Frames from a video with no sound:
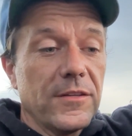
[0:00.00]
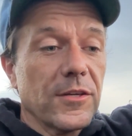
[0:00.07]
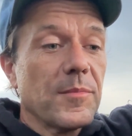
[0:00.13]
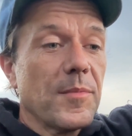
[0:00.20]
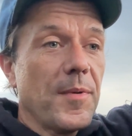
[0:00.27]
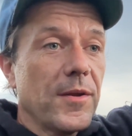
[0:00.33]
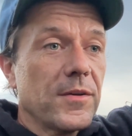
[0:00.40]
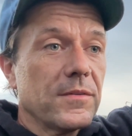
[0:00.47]
took me
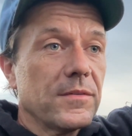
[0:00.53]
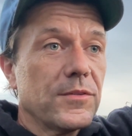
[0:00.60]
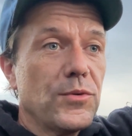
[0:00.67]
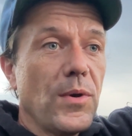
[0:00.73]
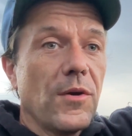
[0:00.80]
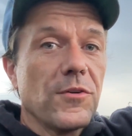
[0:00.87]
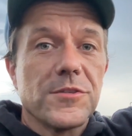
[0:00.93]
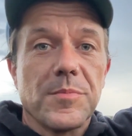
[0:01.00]
about
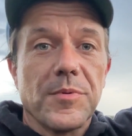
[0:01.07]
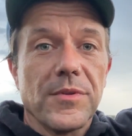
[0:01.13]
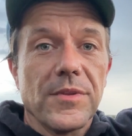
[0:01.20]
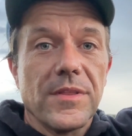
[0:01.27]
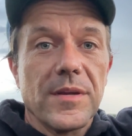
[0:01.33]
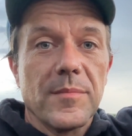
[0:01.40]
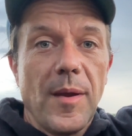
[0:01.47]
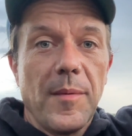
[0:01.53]
2 hours to pull the
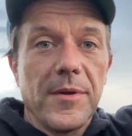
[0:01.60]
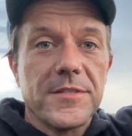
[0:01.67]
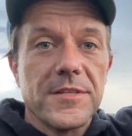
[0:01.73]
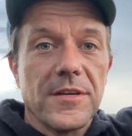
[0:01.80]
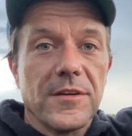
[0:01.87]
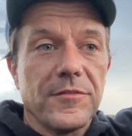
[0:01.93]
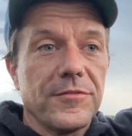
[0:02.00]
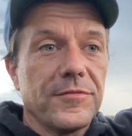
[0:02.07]
thing by
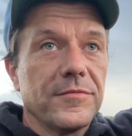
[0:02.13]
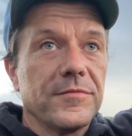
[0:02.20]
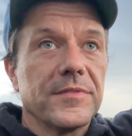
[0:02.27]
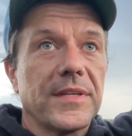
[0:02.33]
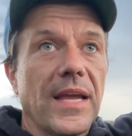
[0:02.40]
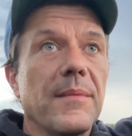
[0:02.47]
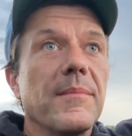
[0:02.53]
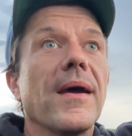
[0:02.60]
myself.
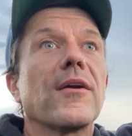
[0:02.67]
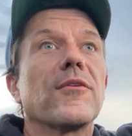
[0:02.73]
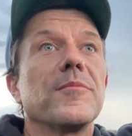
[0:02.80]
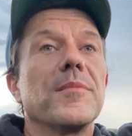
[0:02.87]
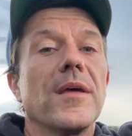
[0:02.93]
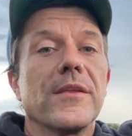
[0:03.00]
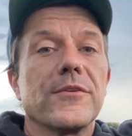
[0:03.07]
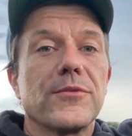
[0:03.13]
Came back with
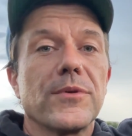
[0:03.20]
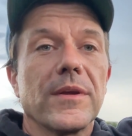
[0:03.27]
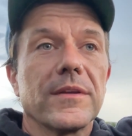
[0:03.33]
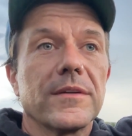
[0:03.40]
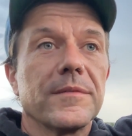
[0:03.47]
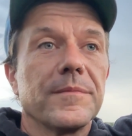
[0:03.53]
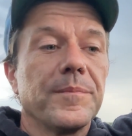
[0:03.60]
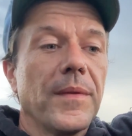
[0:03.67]
me on the
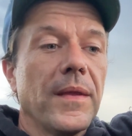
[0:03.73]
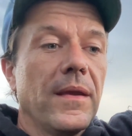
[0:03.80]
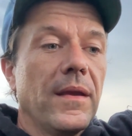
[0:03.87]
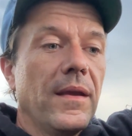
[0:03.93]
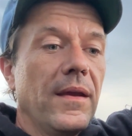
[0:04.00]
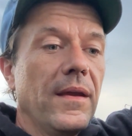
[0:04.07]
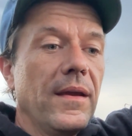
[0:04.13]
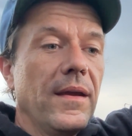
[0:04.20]
trailer,
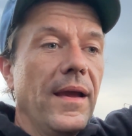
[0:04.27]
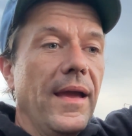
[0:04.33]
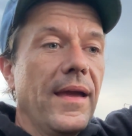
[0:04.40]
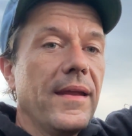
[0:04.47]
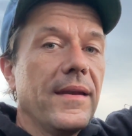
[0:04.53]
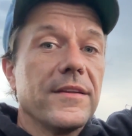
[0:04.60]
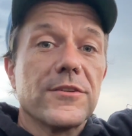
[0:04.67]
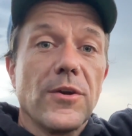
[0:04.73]

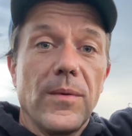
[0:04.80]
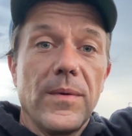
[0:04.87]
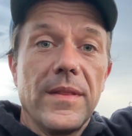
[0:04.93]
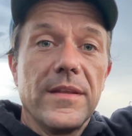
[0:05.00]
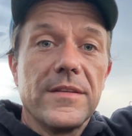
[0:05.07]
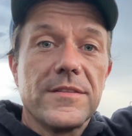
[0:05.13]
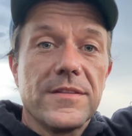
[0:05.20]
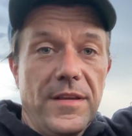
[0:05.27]
and it's going in
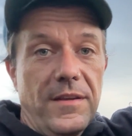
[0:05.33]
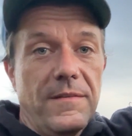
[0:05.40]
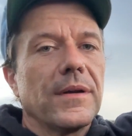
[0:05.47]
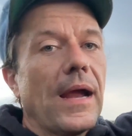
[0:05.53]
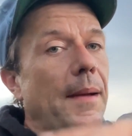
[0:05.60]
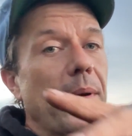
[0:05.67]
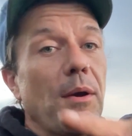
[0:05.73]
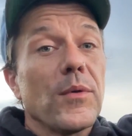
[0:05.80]
this thing.
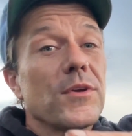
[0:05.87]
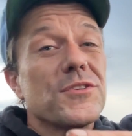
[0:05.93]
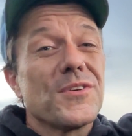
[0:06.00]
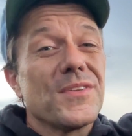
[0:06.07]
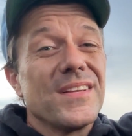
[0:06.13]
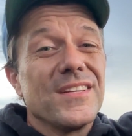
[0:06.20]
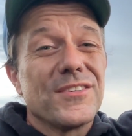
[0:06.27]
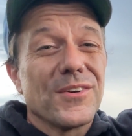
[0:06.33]
I'm not really sure
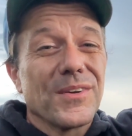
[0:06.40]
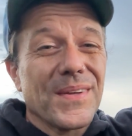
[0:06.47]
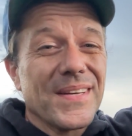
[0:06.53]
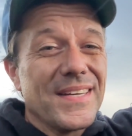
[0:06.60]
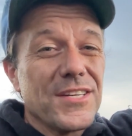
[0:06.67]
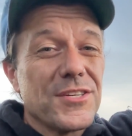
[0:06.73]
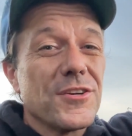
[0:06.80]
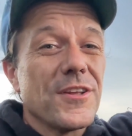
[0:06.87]
the internal
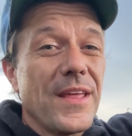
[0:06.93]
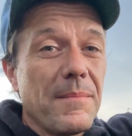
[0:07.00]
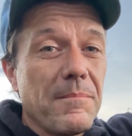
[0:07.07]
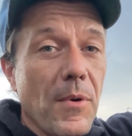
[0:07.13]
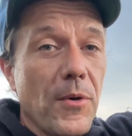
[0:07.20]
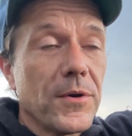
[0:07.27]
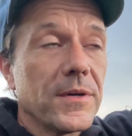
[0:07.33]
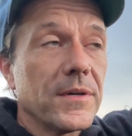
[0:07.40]
condition of that
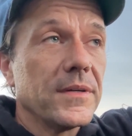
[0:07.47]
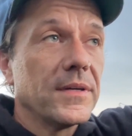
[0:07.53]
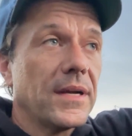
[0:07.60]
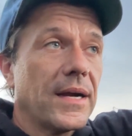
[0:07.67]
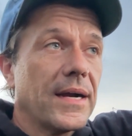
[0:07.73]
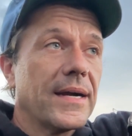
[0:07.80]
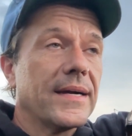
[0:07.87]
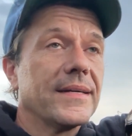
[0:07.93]
motor.
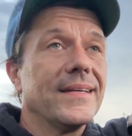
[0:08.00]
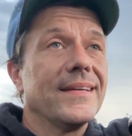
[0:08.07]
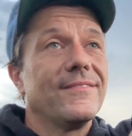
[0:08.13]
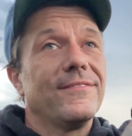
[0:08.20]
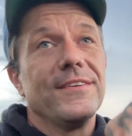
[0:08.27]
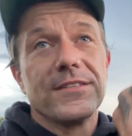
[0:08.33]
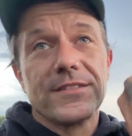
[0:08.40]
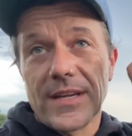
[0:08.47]
It
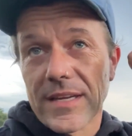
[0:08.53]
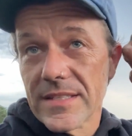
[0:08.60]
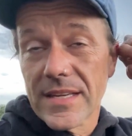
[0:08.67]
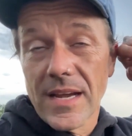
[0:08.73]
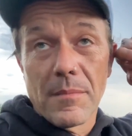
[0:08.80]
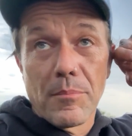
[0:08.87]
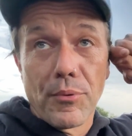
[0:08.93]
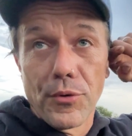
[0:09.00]
feels like it's
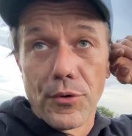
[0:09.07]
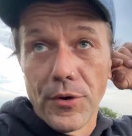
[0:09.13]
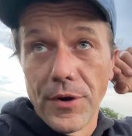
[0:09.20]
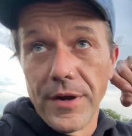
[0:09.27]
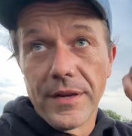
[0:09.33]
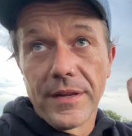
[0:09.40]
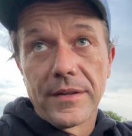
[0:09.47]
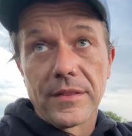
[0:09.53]
got
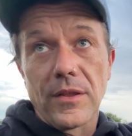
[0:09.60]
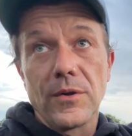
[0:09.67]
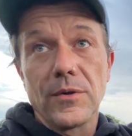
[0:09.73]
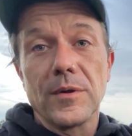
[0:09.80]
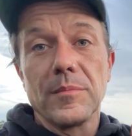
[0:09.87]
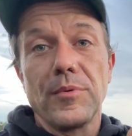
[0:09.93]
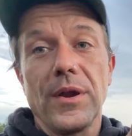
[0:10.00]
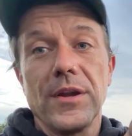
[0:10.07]
pretty low
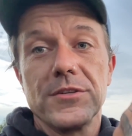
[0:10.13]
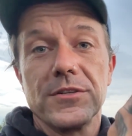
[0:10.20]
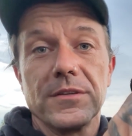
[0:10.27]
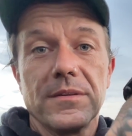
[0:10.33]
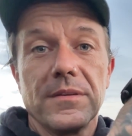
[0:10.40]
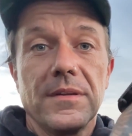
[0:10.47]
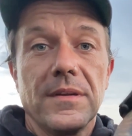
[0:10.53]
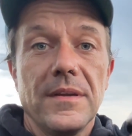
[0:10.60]
compression.
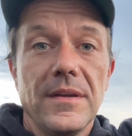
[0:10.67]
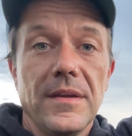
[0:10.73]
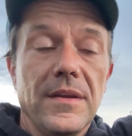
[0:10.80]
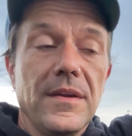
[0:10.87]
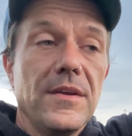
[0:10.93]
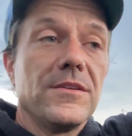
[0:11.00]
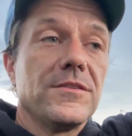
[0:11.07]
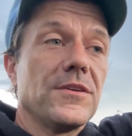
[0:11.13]

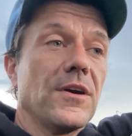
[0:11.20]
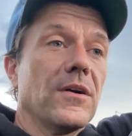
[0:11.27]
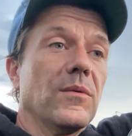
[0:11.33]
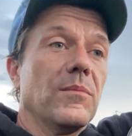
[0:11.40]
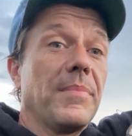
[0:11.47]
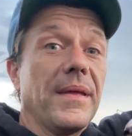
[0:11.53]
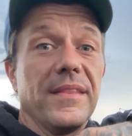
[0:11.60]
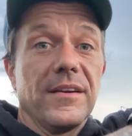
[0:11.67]
So
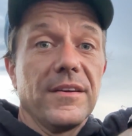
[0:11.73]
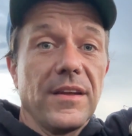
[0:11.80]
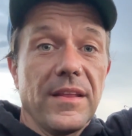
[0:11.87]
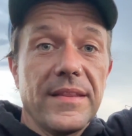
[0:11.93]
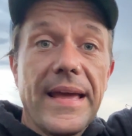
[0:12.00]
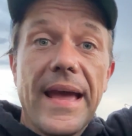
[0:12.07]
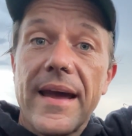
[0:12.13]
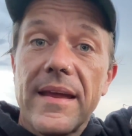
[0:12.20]
been there,
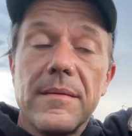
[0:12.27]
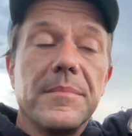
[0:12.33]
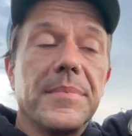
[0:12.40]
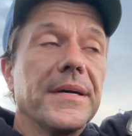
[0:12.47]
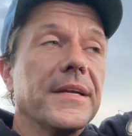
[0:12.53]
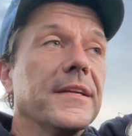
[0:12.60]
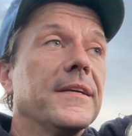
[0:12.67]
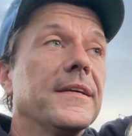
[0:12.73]
done that,
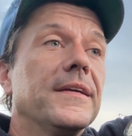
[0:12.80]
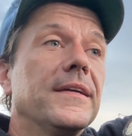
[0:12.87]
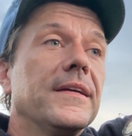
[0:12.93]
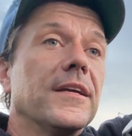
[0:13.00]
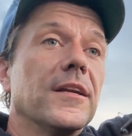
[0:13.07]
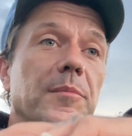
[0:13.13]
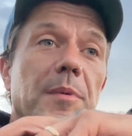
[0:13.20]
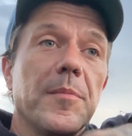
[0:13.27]
but
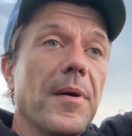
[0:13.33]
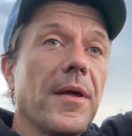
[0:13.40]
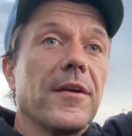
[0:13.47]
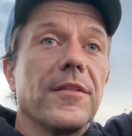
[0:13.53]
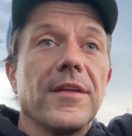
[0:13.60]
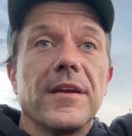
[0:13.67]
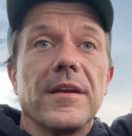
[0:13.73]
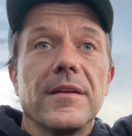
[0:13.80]
it'll be better
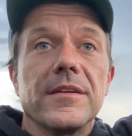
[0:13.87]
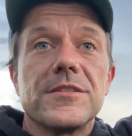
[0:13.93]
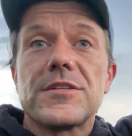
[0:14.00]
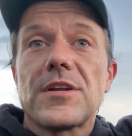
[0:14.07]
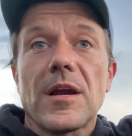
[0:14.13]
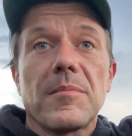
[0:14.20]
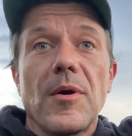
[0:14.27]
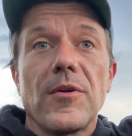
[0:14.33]
than a
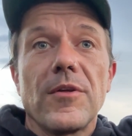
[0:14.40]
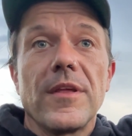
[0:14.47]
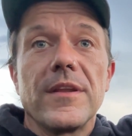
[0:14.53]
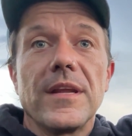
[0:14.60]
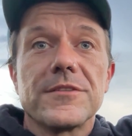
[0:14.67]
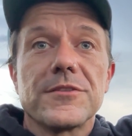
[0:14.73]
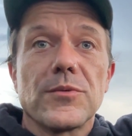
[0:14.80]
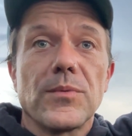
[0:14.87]
stuck motor that
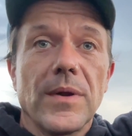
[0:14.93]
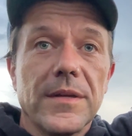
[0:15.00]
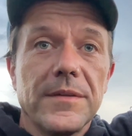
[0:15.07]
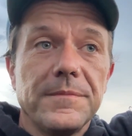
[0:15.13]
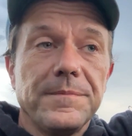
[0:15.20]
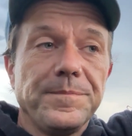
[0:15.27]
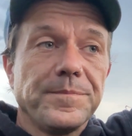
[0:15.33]
doesn't run.